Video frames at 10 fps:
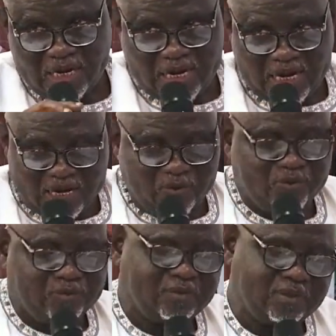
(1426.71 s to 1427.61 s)

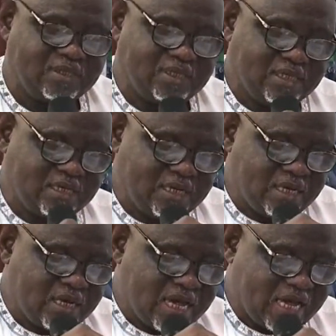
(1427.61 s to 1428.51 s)
Now,
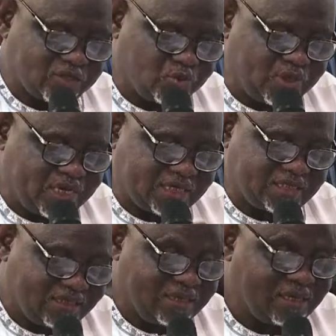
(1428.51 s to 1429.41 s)
as soon
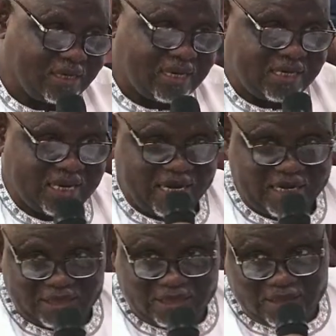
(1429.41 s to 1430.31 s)
as the
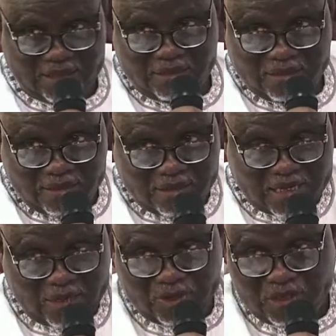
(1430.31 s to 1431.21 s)
election
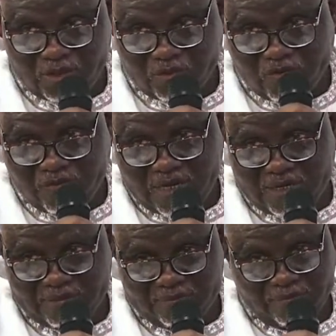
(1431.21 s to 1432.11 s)
counting is
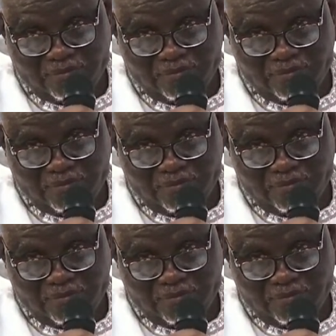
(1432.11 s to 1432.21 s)
over